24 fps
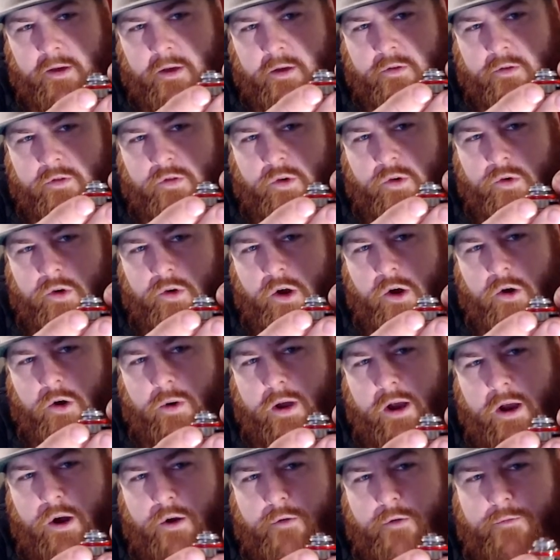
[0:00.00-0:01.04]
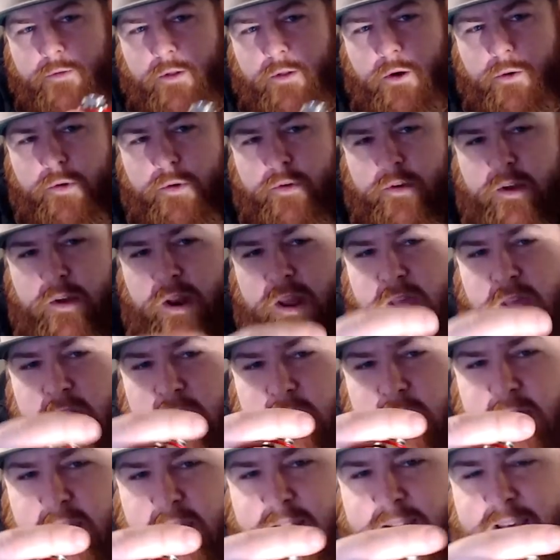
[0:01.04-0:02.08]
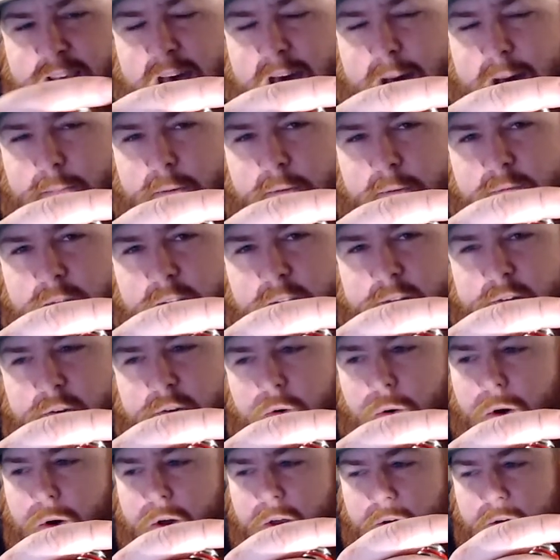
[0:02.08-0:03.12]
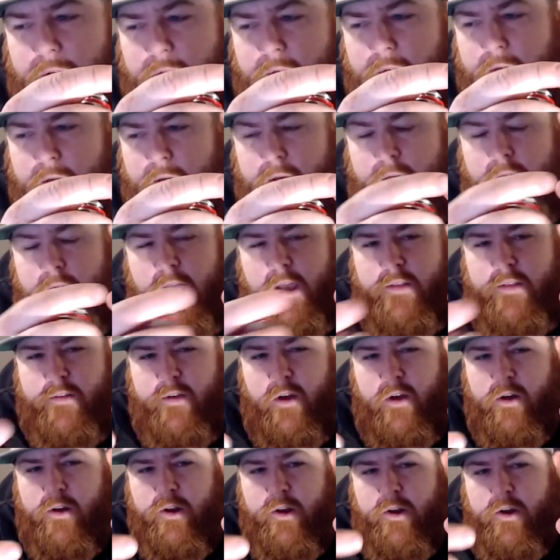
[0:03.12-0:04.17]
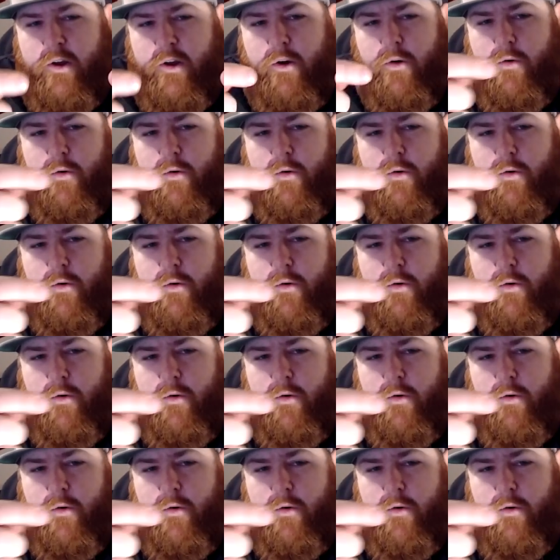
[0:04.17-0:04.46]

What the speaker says: So no airflow is going to hit the top of this coil. It's all going to go